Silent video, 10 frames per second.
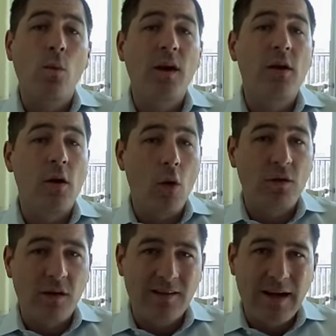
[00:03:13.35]
We don't
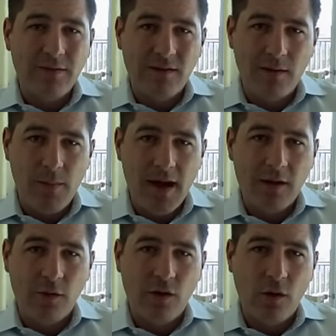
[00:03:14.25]
just have to sit back
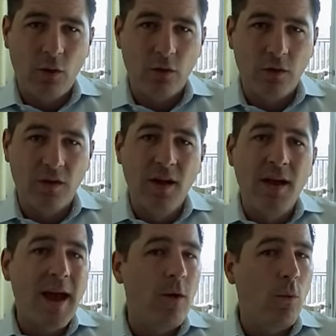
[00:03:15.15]
as shareholders
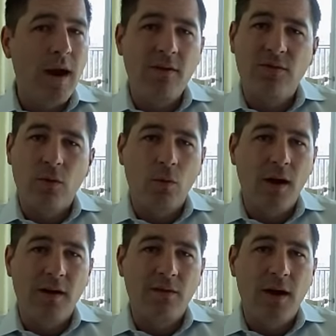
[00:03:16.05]
and wait for
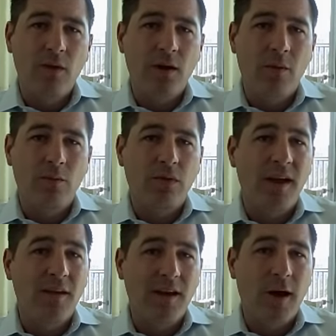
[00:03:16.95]
whatever outcome
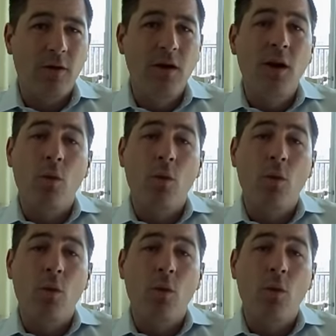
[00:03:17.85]
plays out.